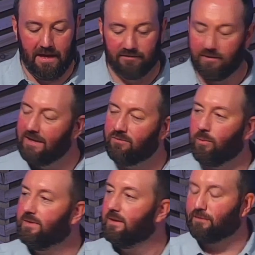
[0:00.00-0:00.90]
And so that's
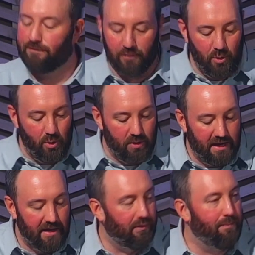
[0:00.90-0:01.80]
what this
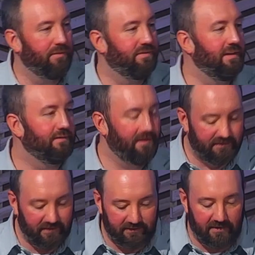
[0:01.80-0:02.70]
food represents.
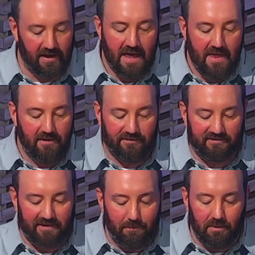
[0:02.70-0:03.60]
This is the
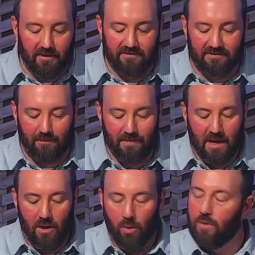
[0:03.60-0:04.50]
symbolism
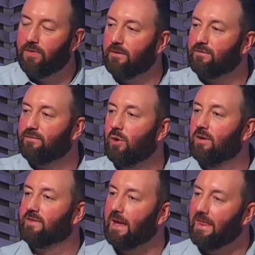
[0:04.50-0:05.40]
with this food
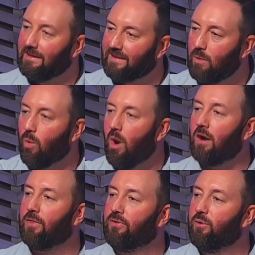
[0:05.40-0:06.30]
as they
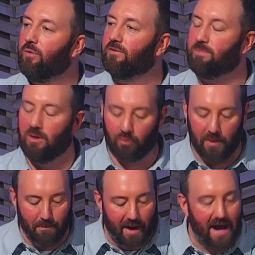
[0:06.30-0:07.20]
walk through this meal,
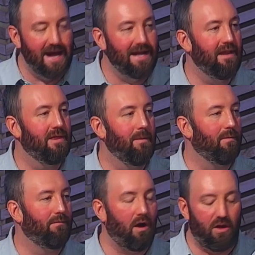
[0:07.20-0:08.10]
reminding
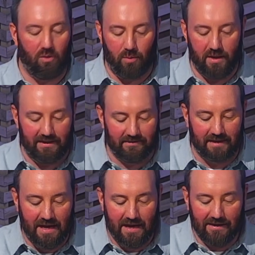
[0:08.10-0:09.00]
them of all the
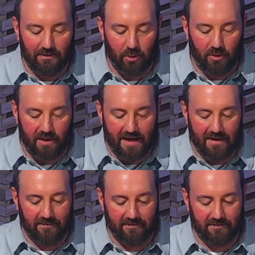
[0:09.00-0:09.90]
ways the Lord
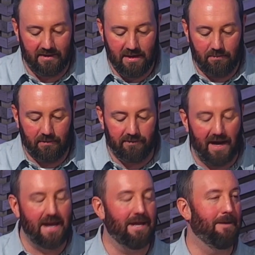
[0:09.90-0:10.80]
has
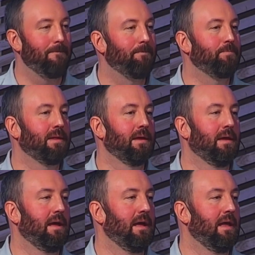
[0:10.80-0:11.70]
provided.
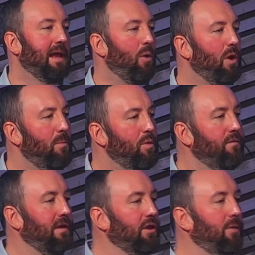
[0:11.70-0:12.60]
Now, I want to
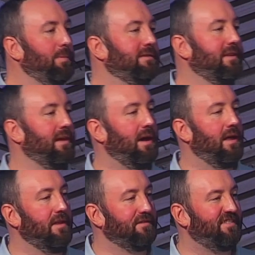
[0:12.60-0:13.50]
move a little bit to
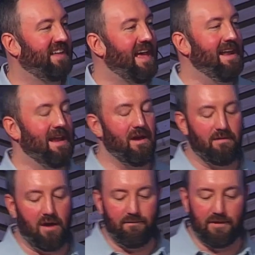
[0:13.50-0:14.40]
the setting
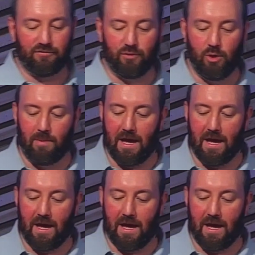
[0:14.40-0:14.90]
of this room.